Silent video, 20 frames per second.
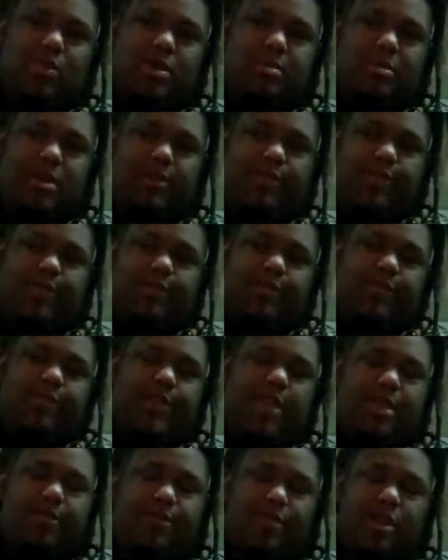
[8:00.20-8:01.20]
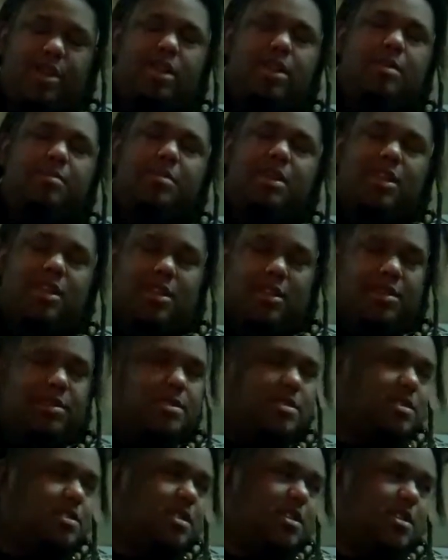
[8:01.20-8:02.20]
one of my favorite
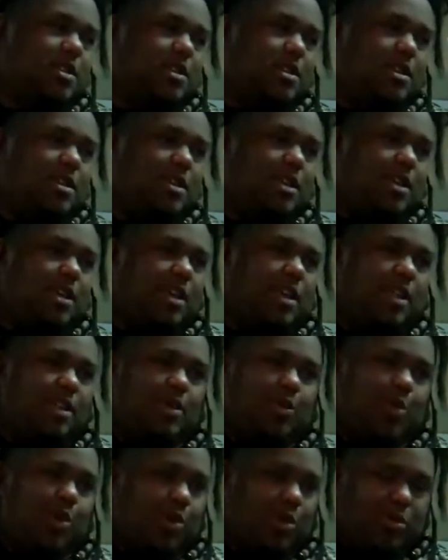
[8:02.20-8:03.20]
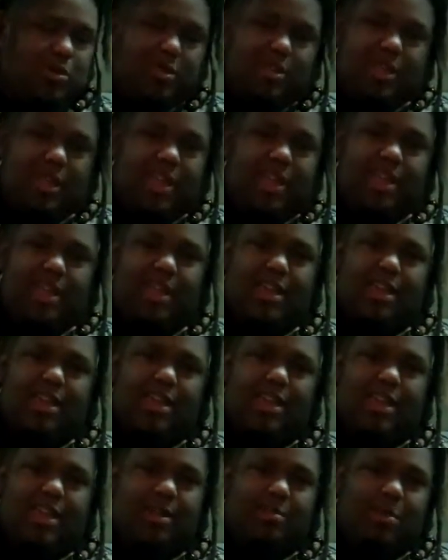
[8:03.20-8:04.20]
comedians in the world. Like,
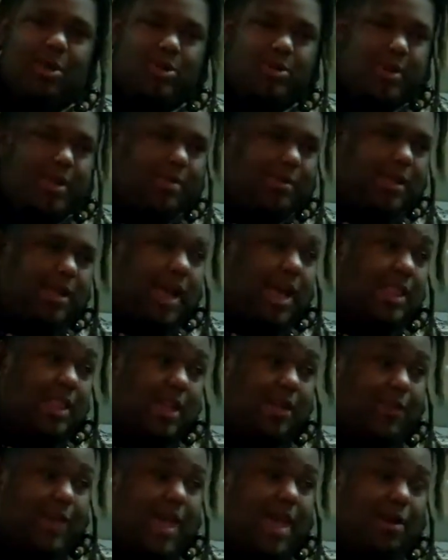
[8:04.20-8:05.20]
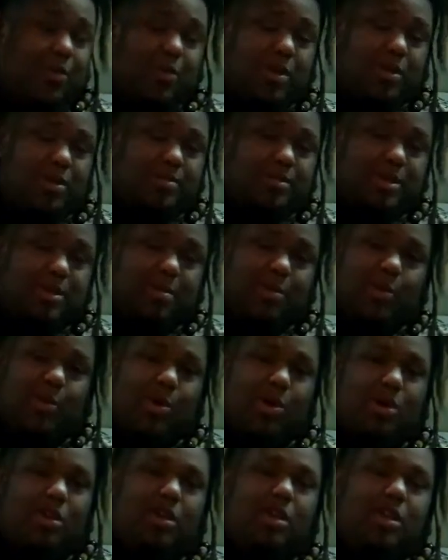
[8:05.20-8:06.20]
most people, I love Cat Williams, don't get me
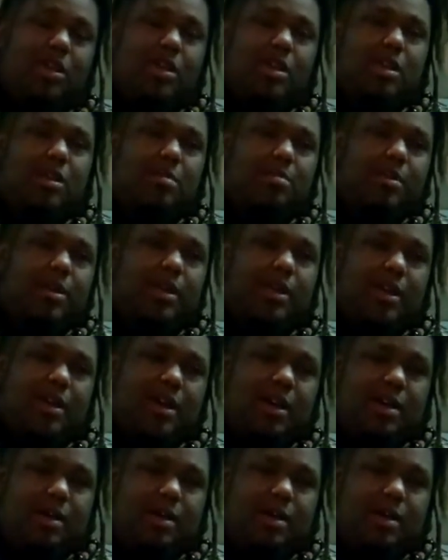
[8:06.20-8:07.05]
wrong, but